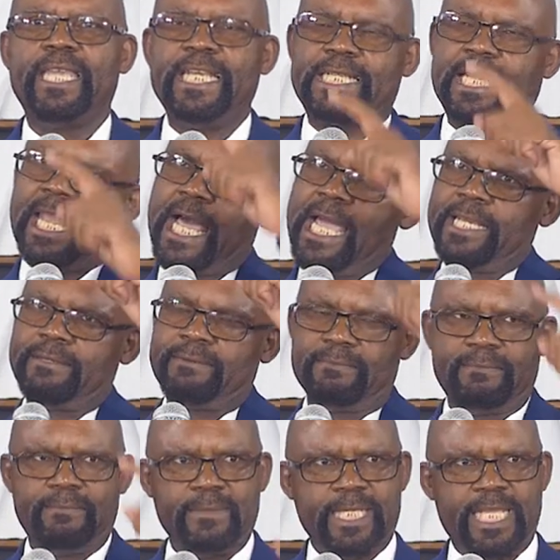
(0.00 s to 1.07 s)
Headline
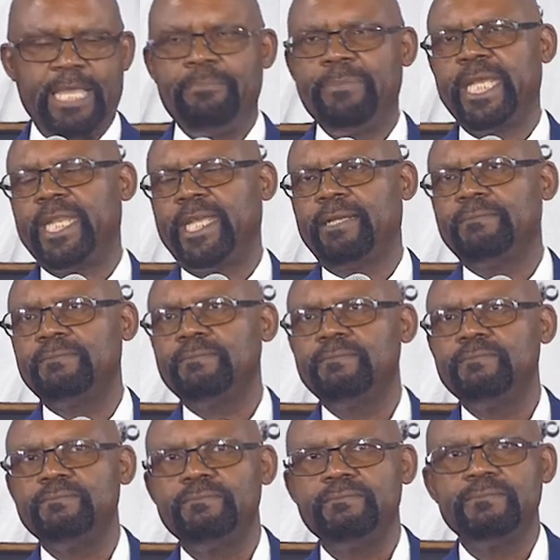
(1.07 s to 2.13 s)
camp meeting.
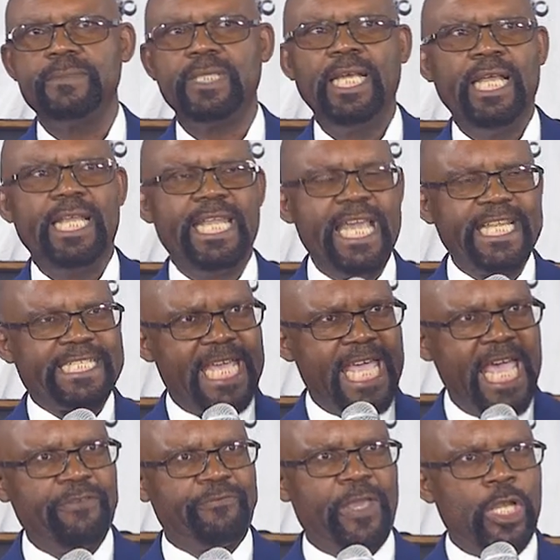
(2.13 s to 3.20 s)
Let
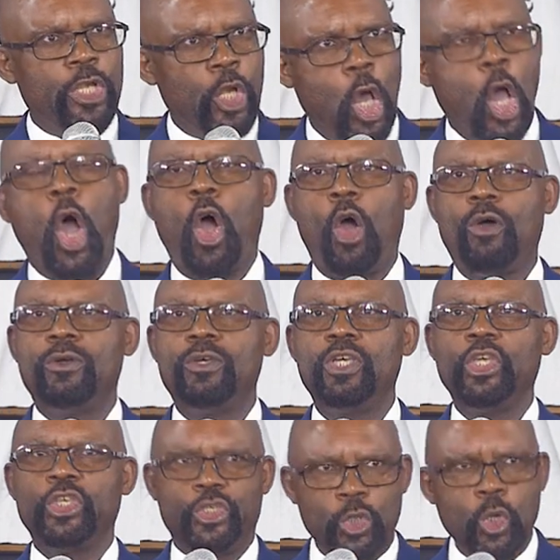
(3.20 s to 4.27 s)
heaven know
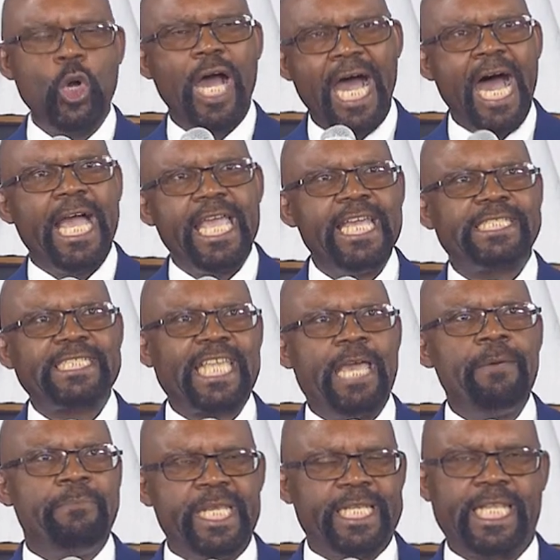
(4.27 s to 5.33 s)
you are at
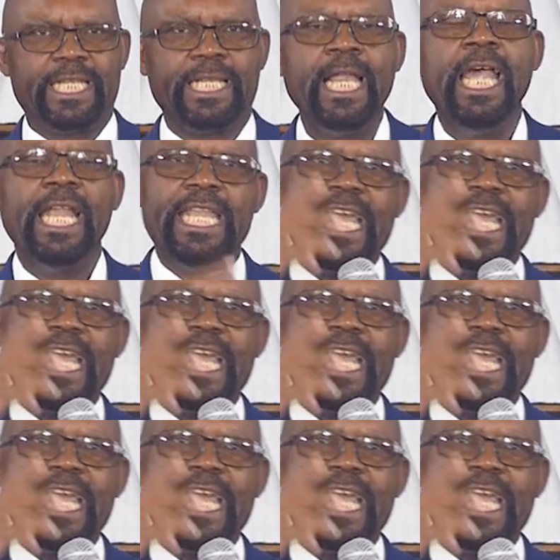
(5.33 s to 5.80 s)
camp meeting.